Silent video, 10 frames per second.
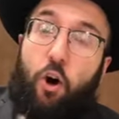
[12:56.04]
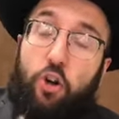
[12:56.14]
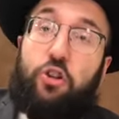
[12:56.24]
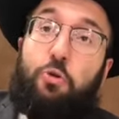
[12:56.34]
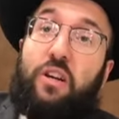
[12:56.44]

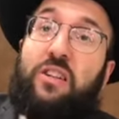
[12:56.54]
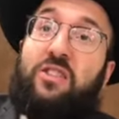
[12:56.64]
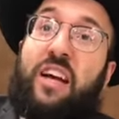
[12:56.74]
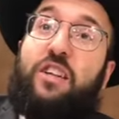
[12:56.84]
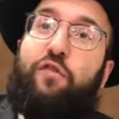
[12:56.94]
You didn't
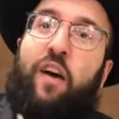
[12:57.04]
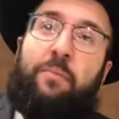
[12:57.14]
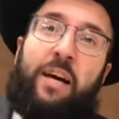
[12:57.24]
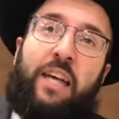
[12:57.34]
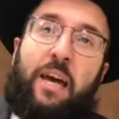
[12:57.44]
sanctify
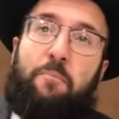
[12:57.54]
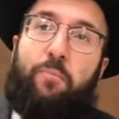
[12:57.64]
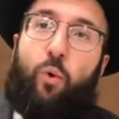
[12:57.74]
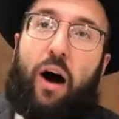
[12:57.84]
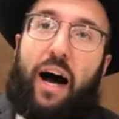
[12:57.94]
my name.
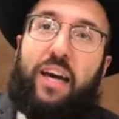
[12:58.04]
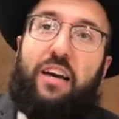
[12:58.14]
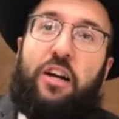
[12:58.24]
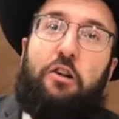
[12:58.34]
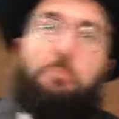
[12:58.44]
Why?
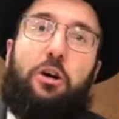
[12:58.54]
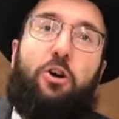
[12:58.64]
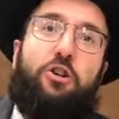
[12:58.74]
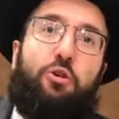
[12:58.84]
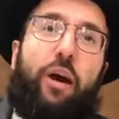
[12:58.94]

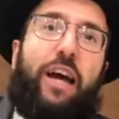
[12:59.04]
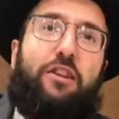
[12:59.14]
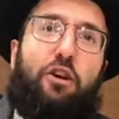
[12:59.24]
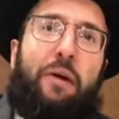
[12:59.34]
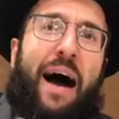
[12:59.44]
Because you hit
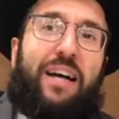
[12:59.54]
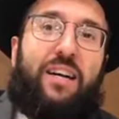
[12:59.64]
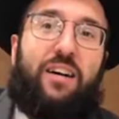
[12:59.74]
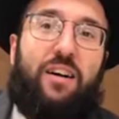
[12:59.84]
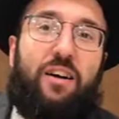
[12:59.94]
the
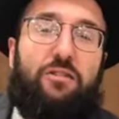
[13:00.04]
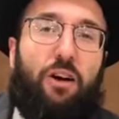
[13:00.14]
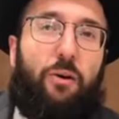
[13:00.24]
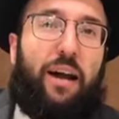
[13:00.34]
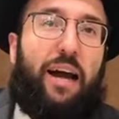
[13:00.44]
rock. So
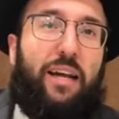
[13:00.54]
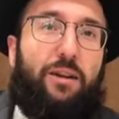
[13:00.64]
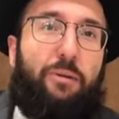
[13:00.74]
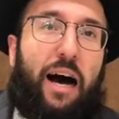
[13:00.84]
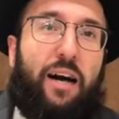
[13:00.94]
what? I hit the
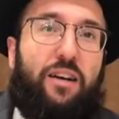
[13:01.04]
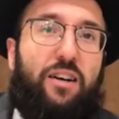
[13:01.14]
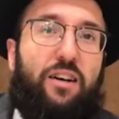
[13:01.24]
rock.